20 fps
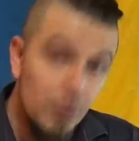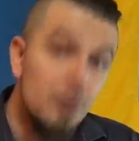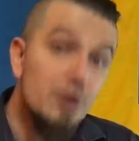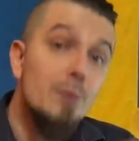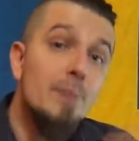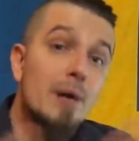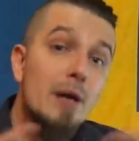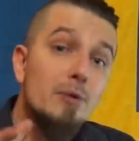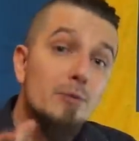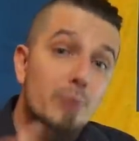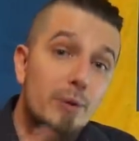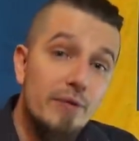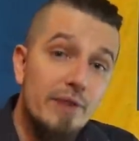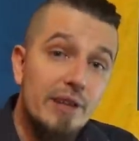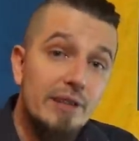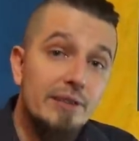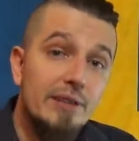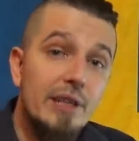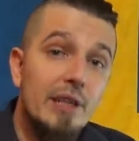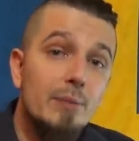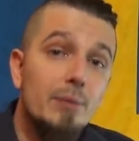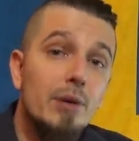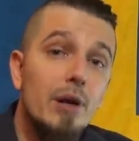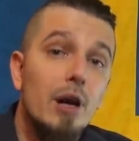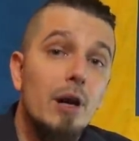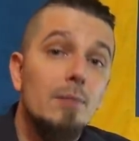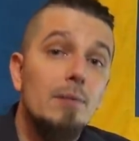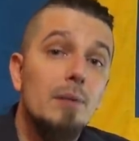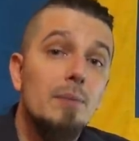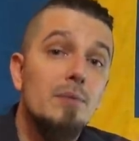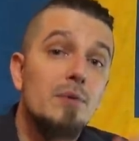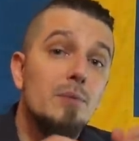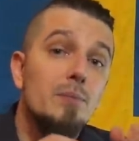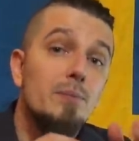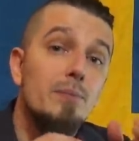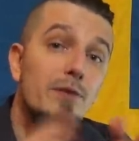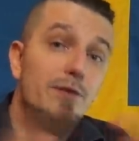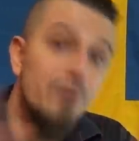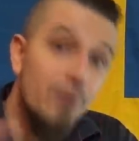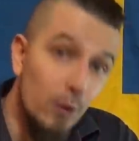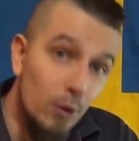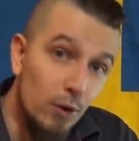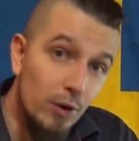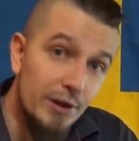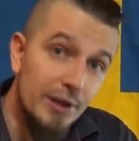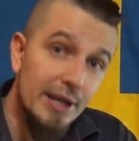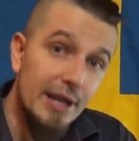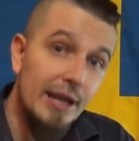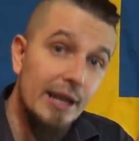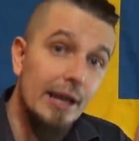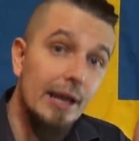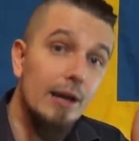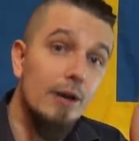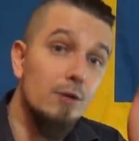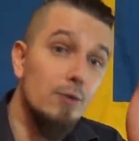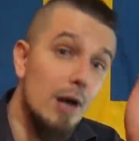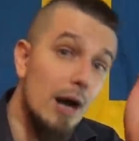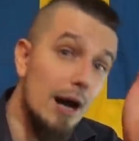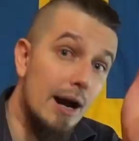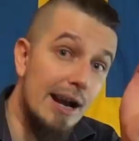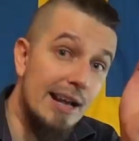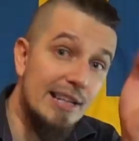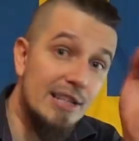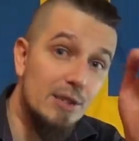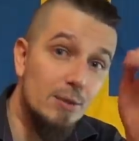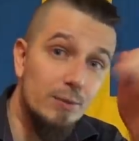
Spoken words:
it's about preventing problems before they arise,